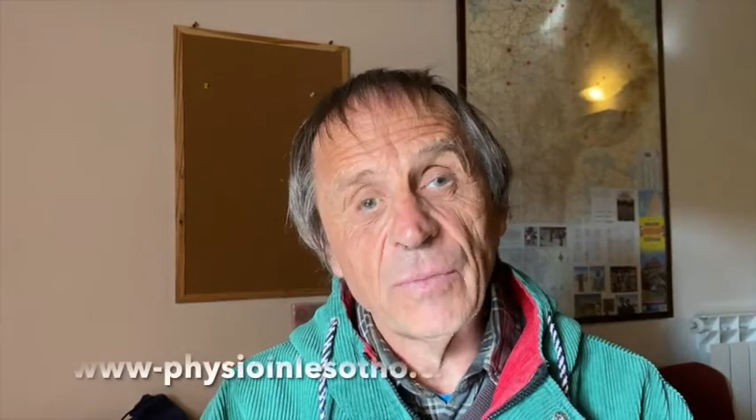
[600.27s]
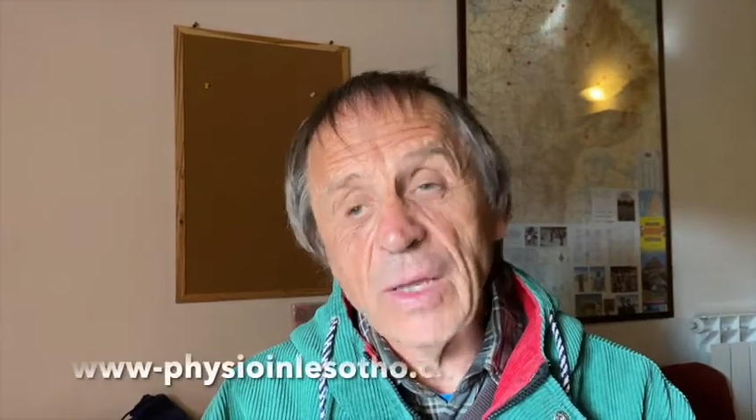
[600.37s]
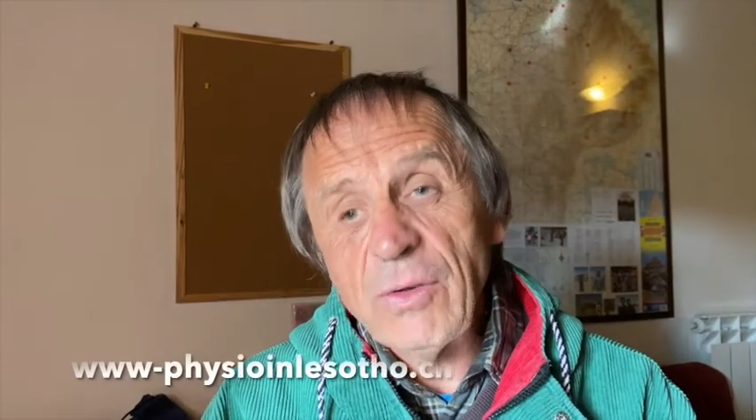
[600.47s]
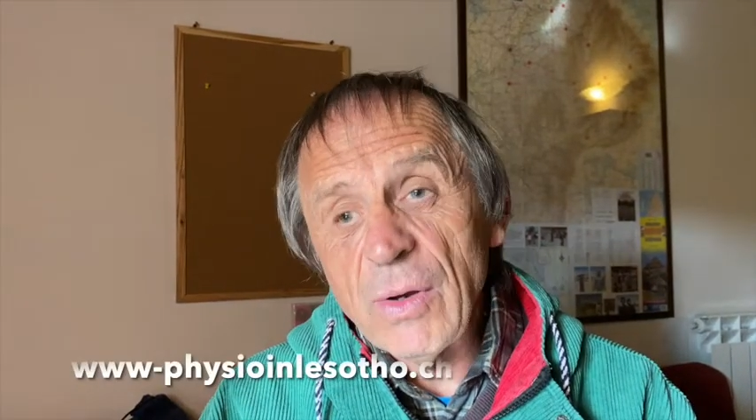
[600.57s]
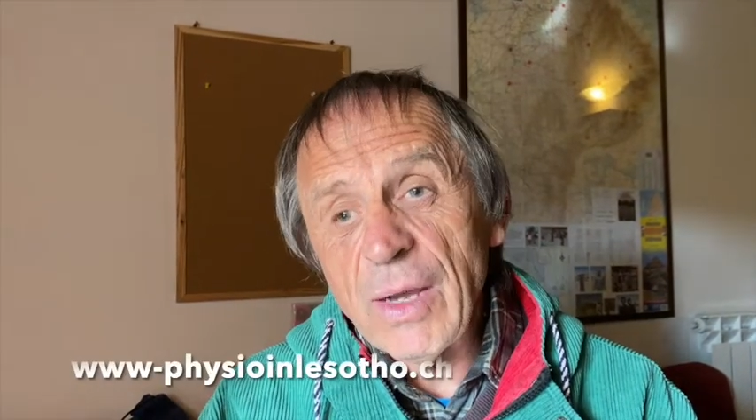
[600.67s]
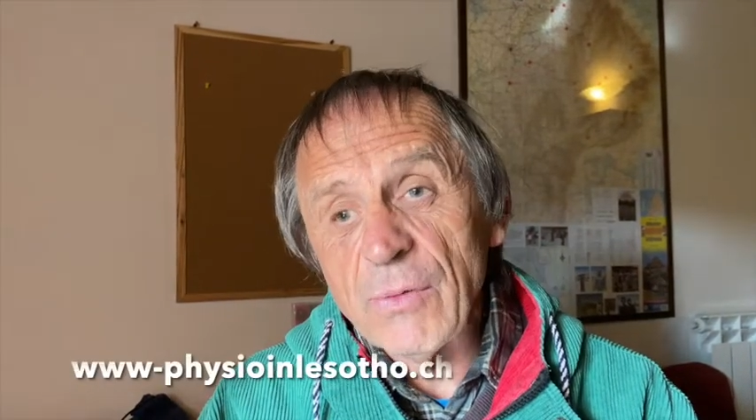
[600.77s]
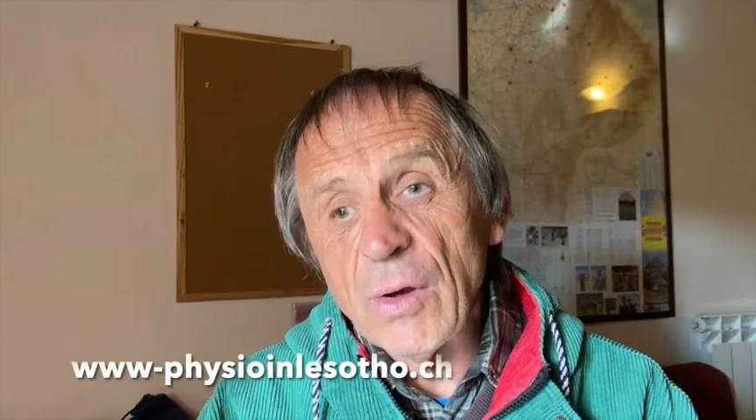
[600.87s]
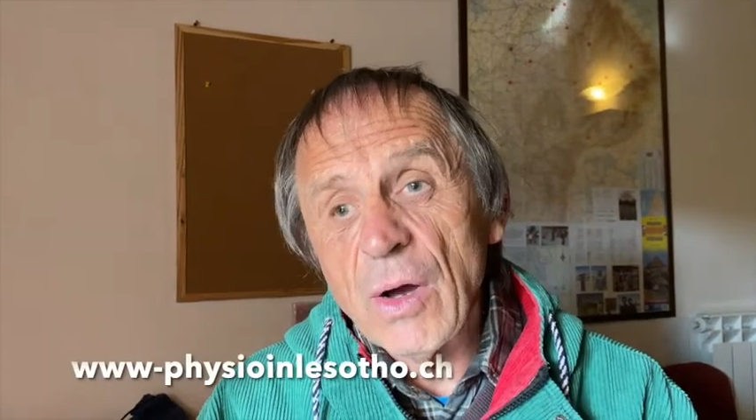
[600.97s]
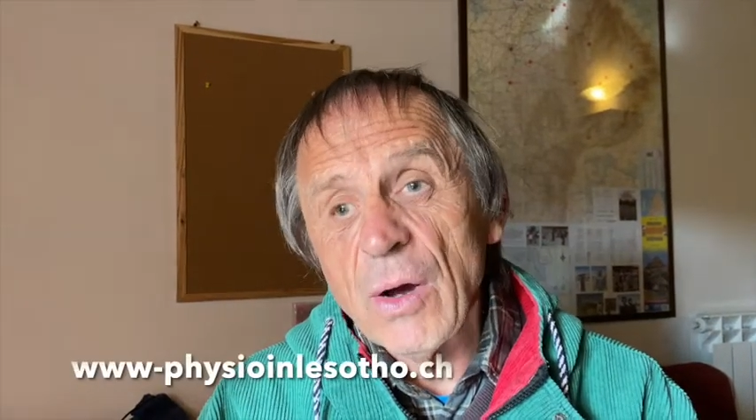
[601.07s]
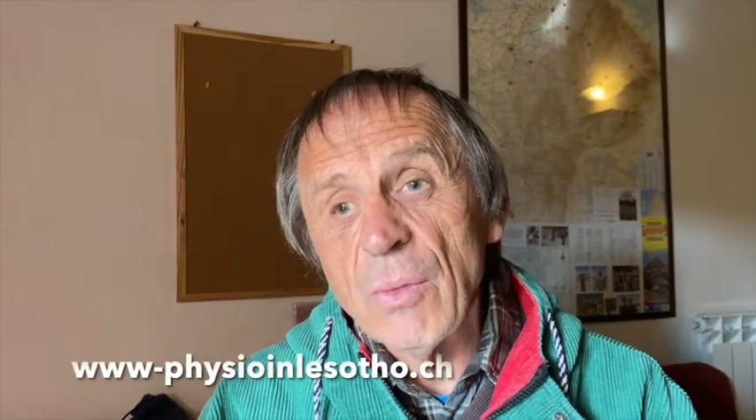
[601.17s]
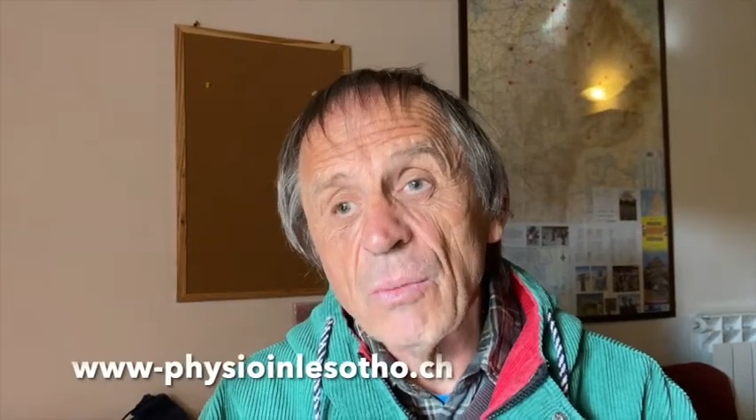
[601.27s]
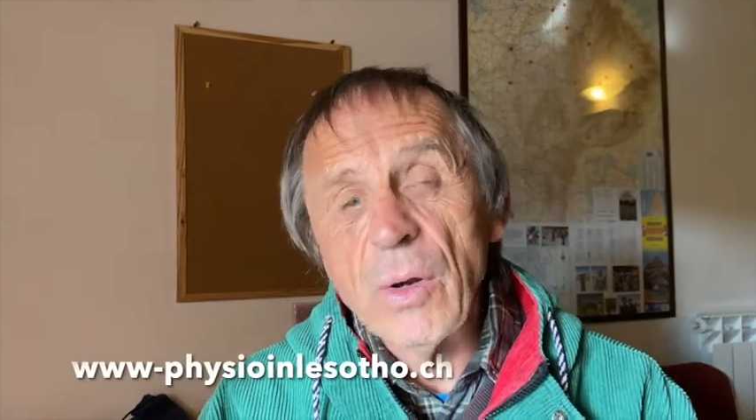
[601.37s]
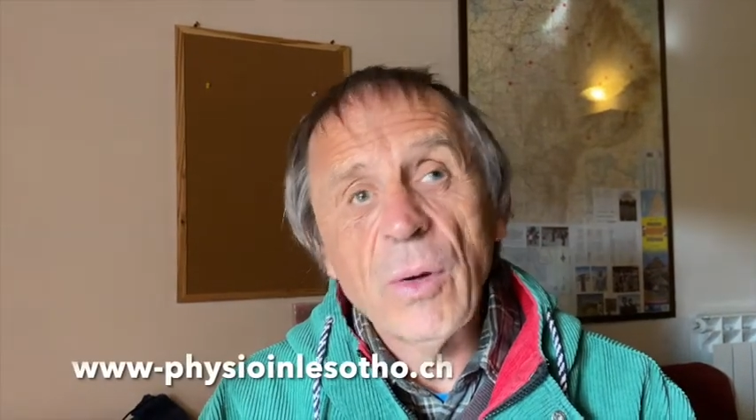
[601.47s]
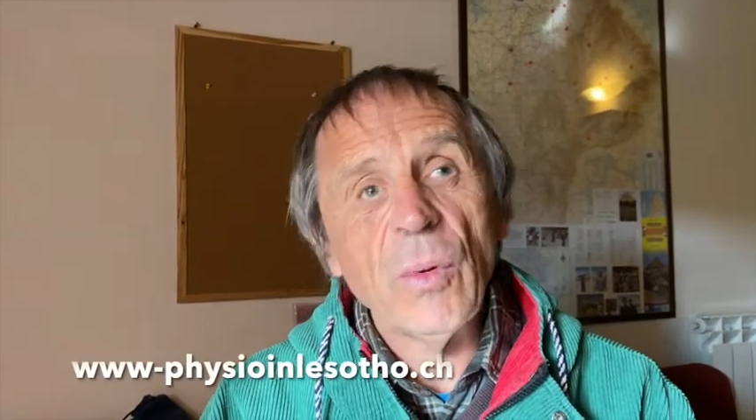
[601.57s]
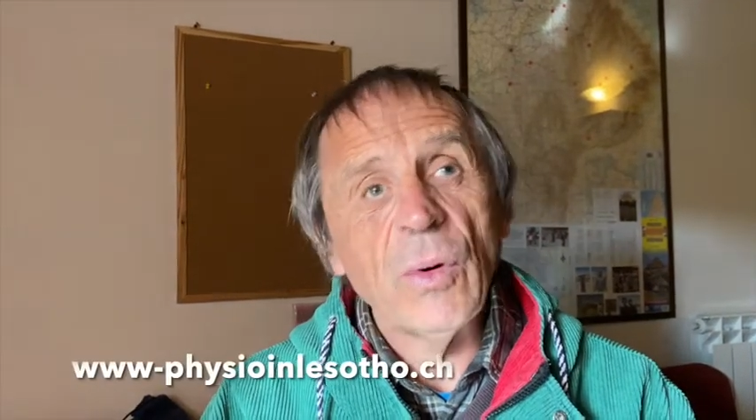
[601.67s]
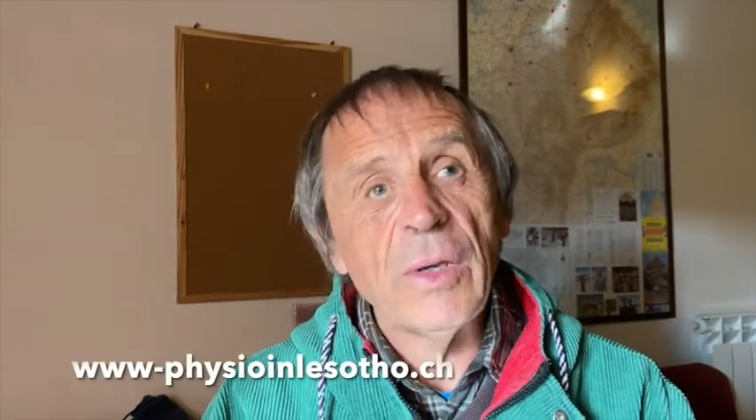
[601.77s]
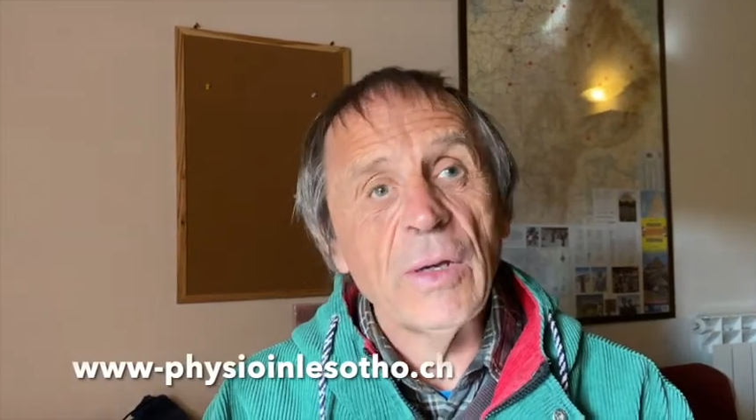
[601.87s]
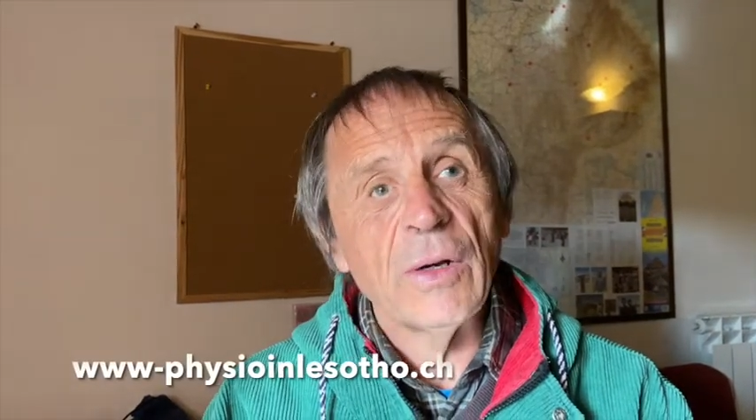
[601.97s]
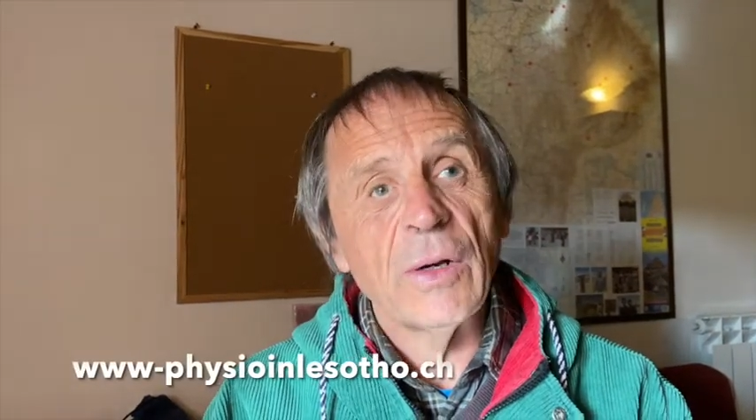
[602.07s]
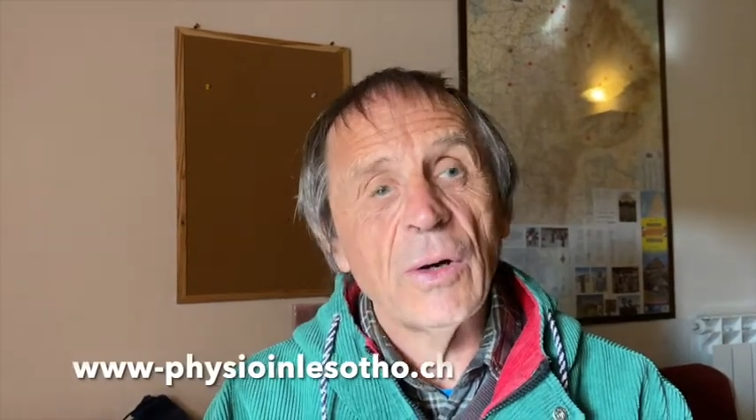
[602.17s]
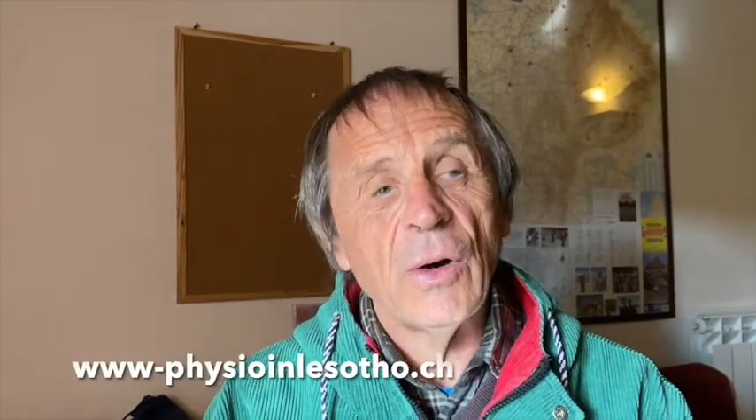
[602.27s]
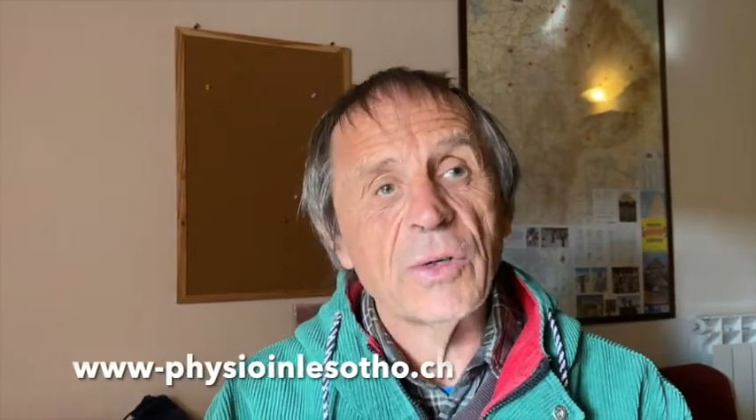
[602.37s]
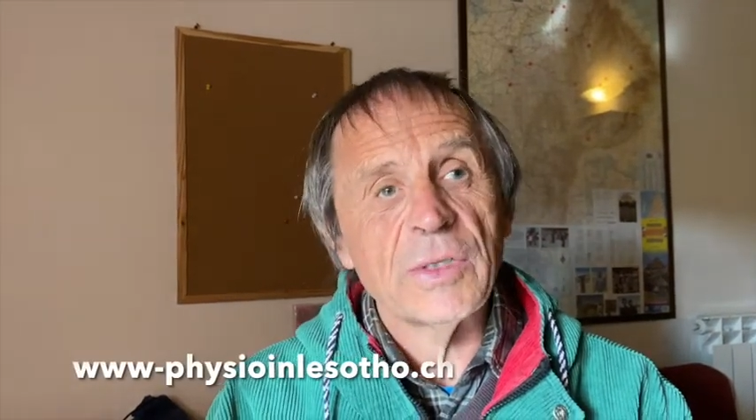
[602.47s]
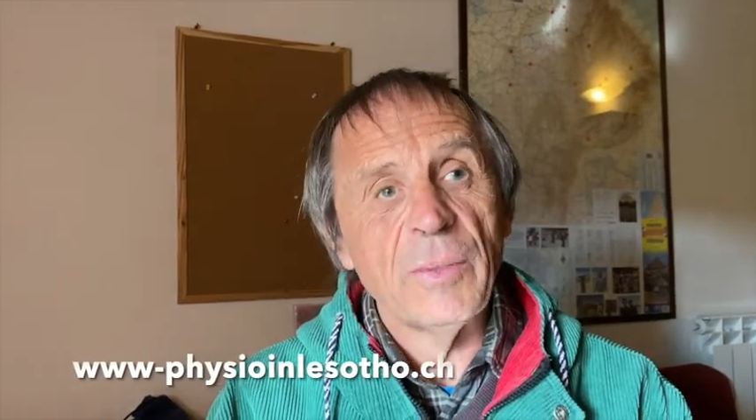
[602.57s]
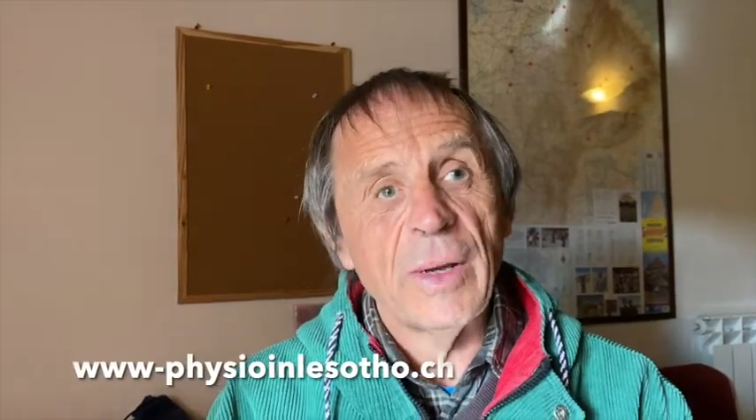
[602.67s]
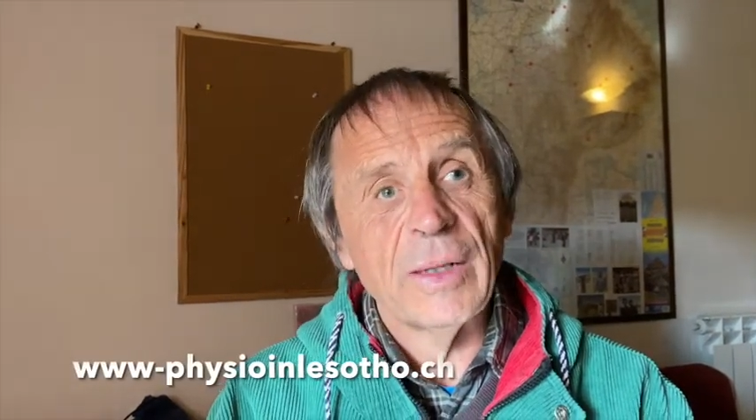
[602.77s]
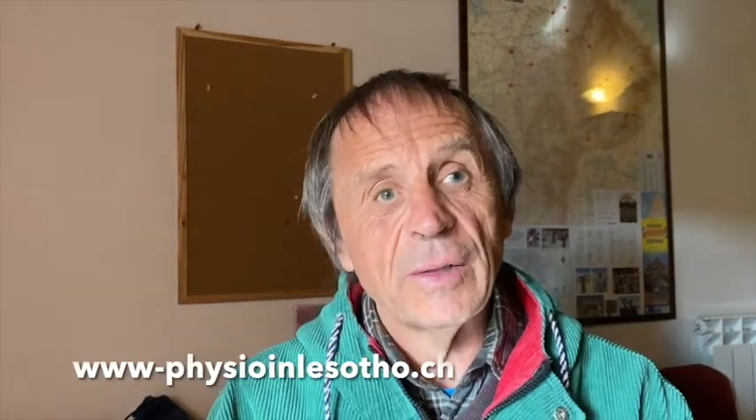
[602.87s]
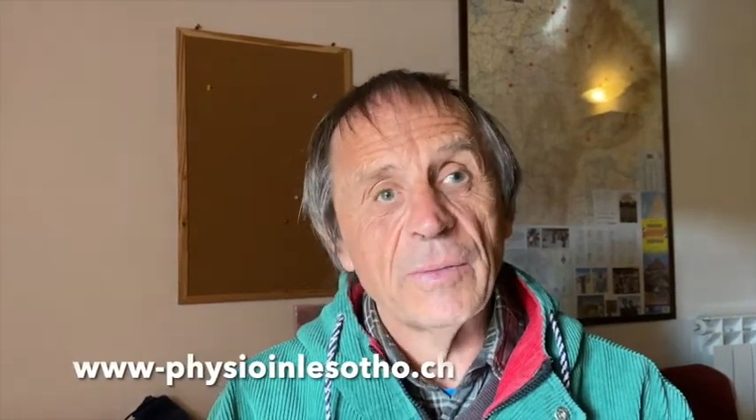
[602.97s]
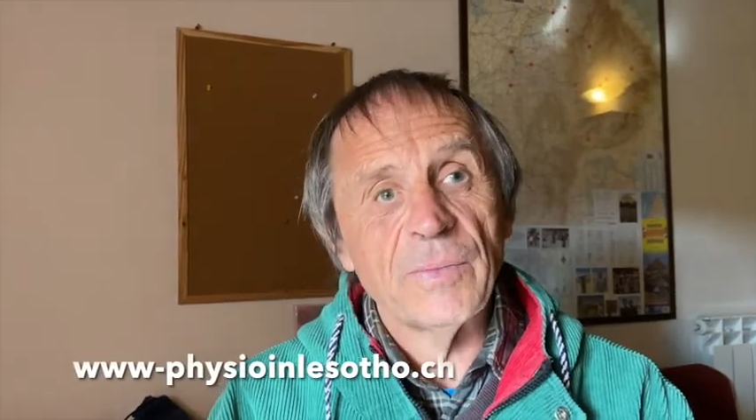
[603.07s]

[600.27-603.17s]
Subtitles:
Then you have moroboi oxymel.